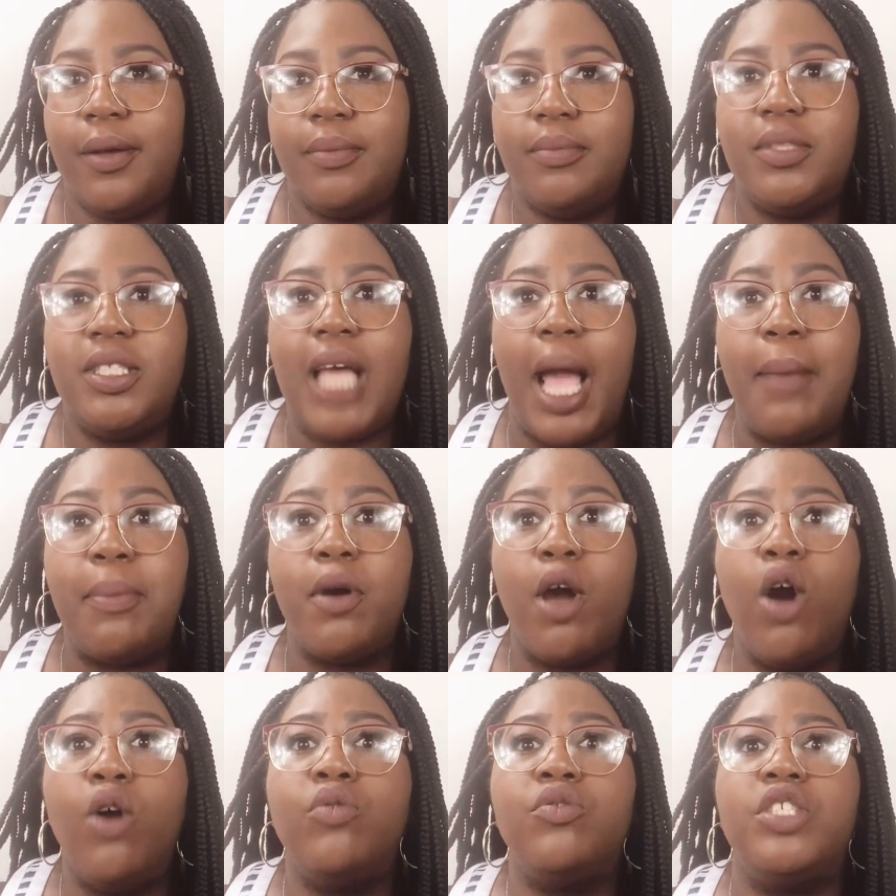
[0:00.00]
top
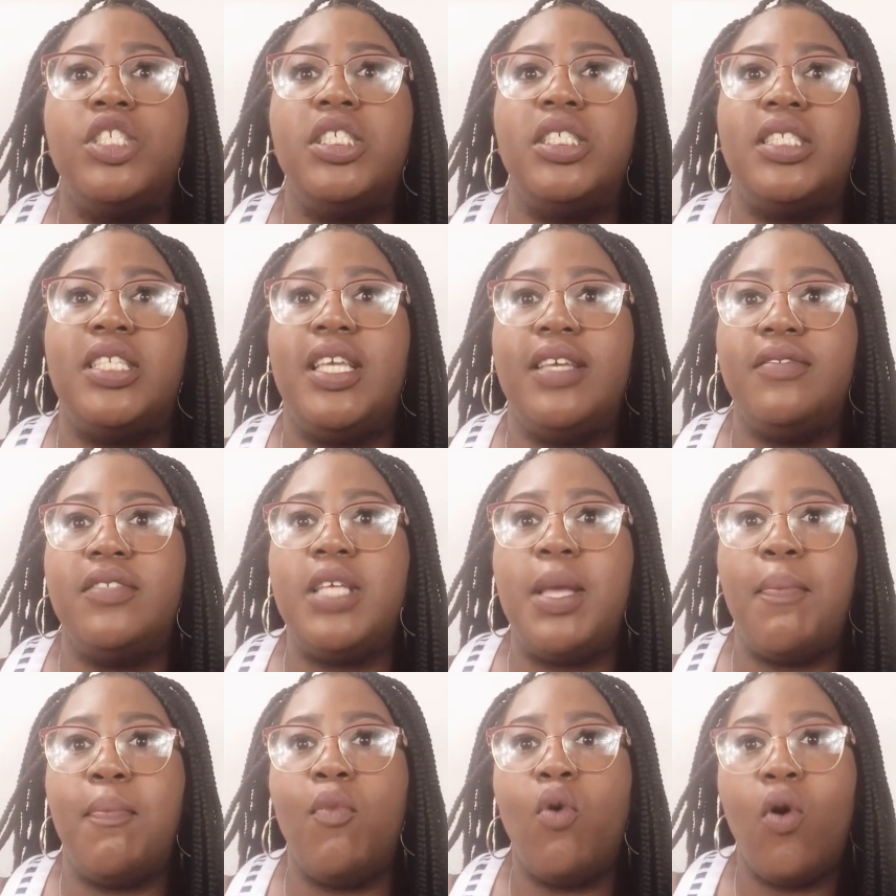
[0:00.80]
coat just gives
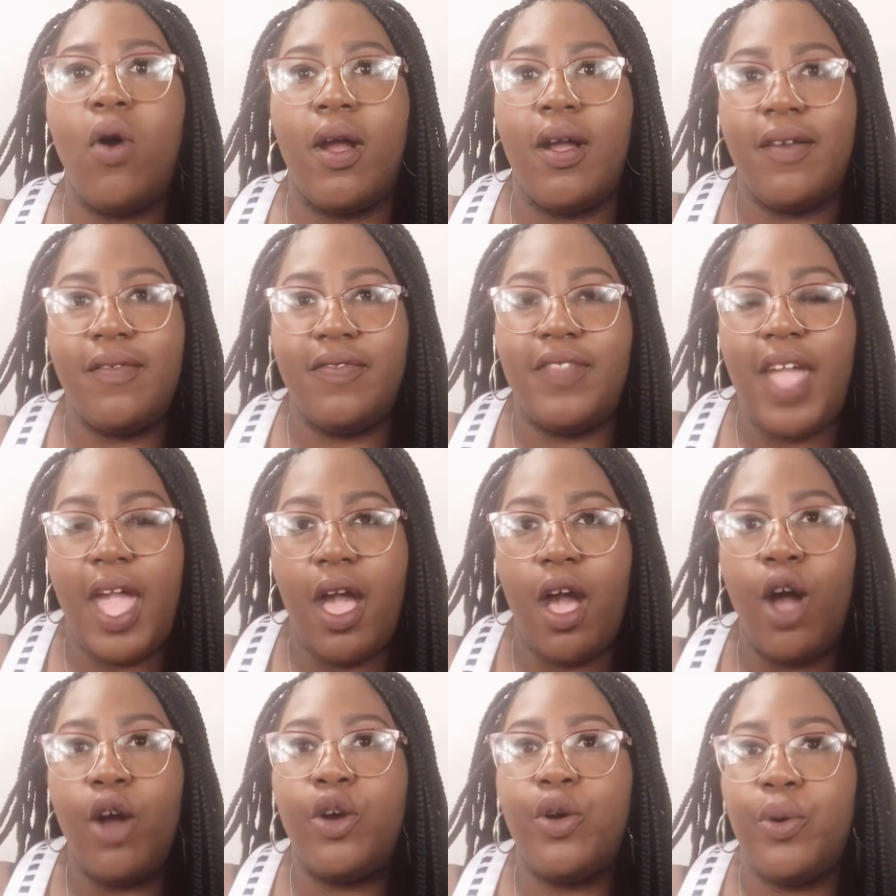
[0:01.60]
it more of
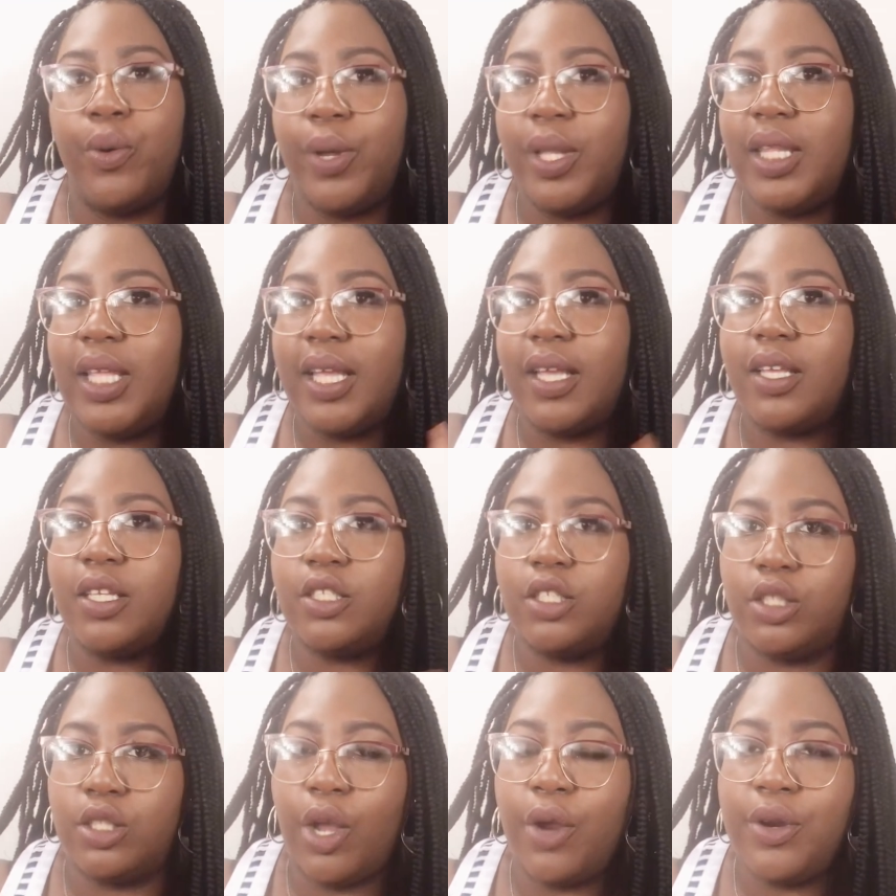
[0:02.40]
that acrylic
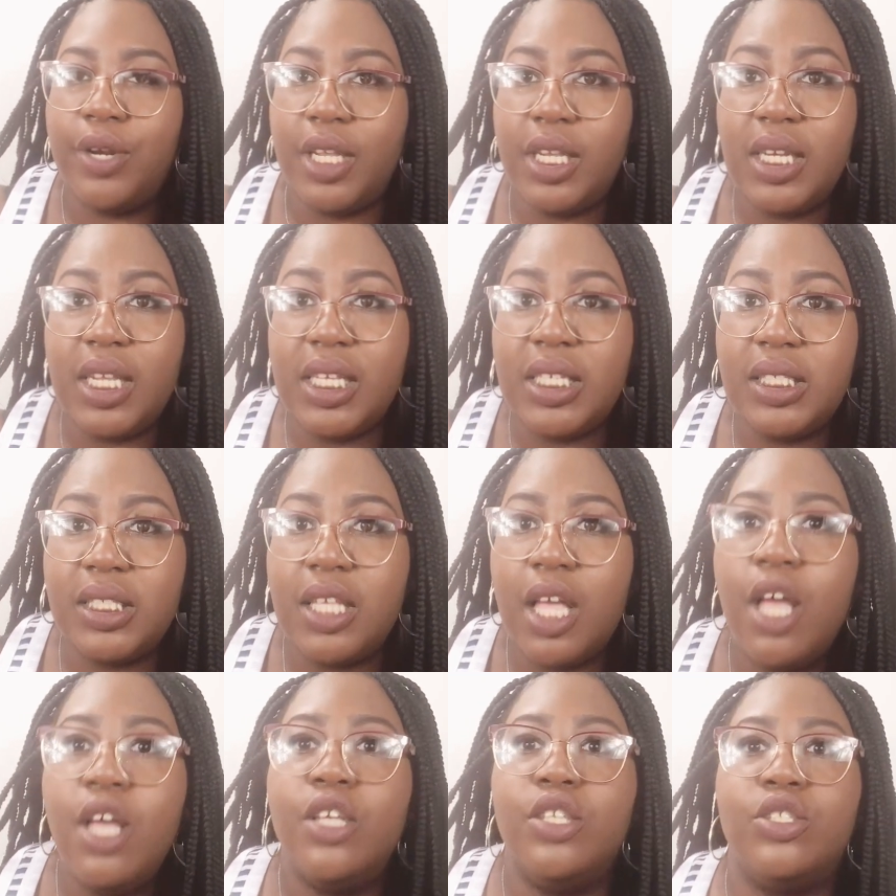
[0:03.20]
sturdiness,
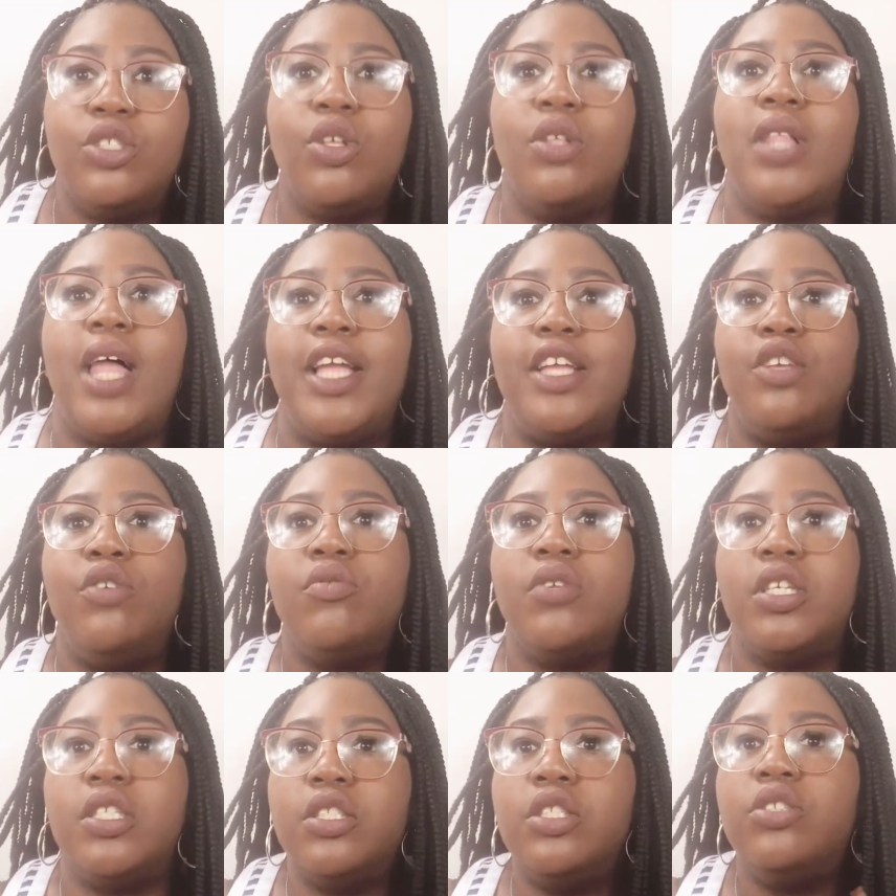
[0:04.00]
so like you
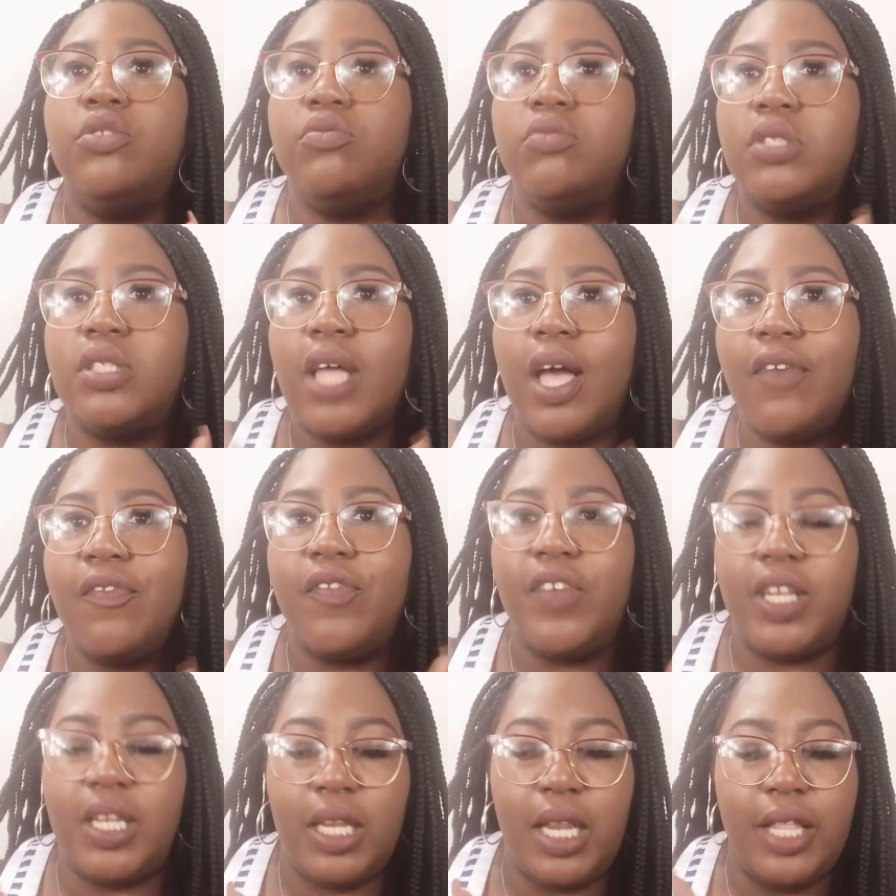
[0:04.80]
could do stuff
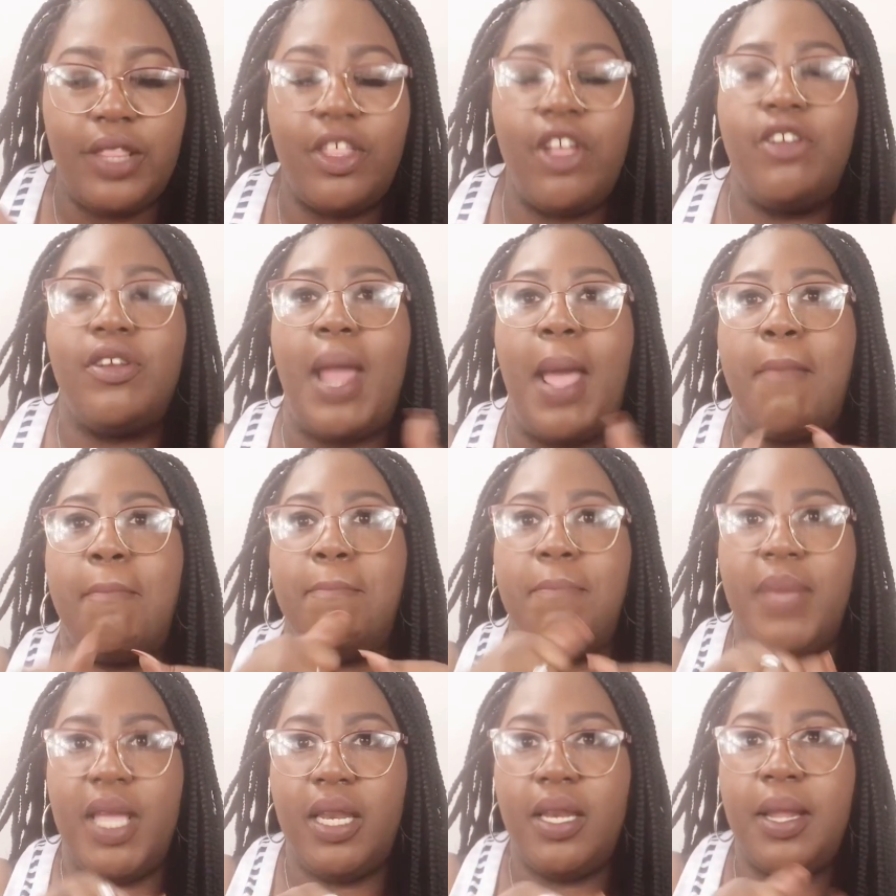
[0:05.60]
and they're
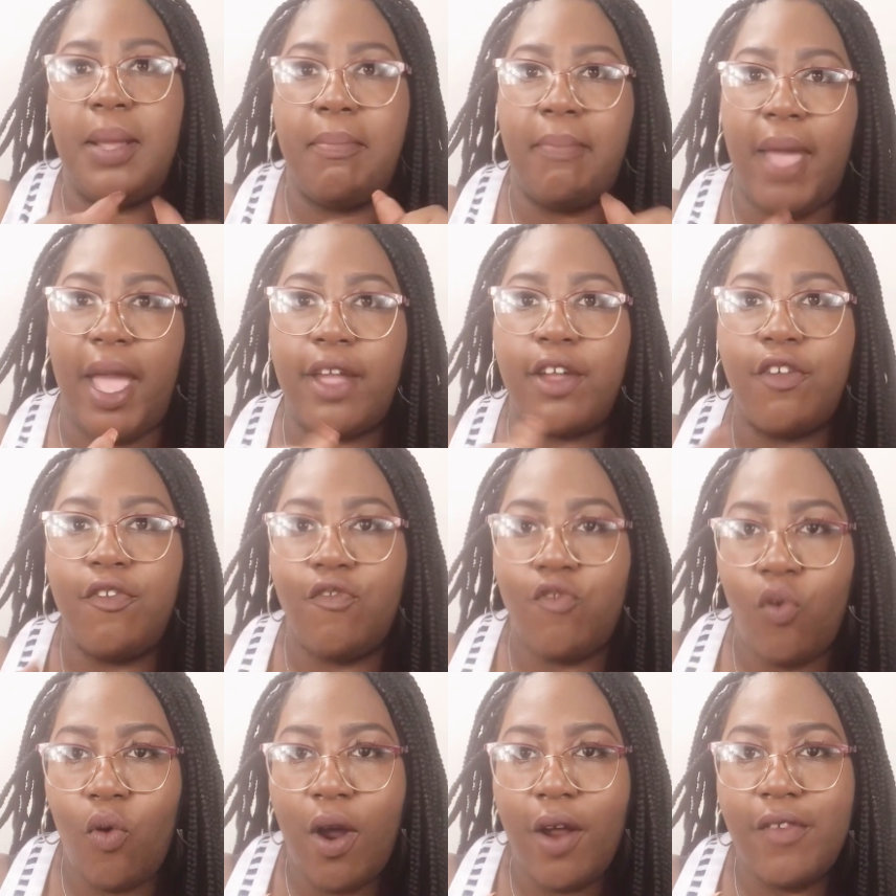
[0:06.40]
not bending back and
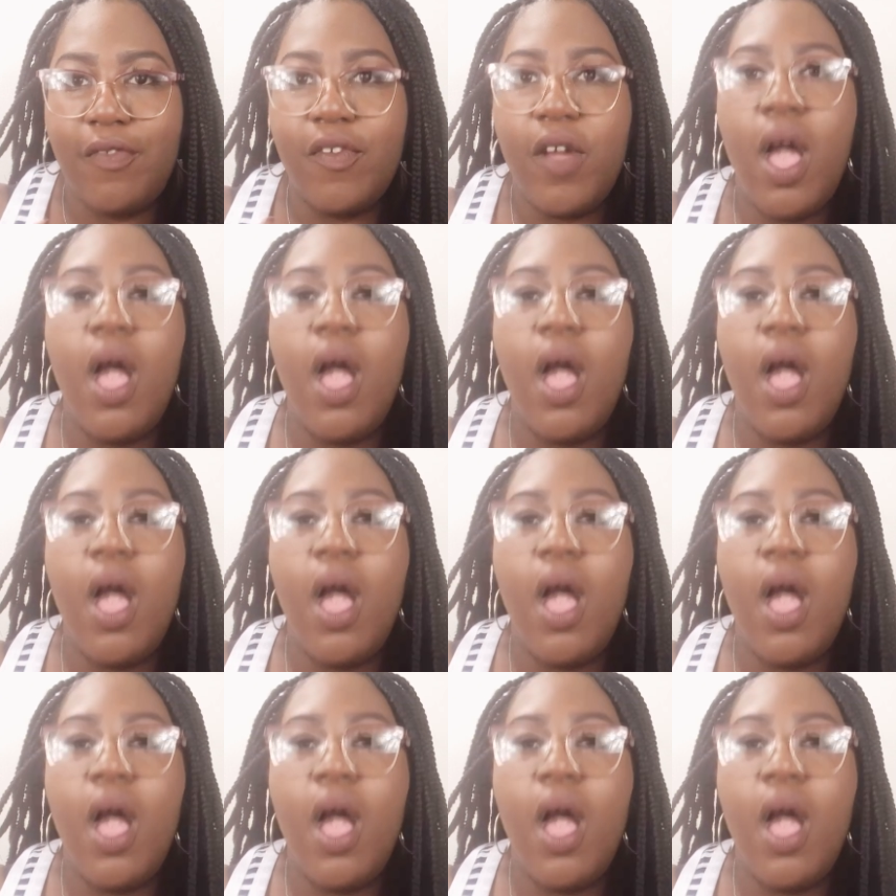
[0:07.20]
forth.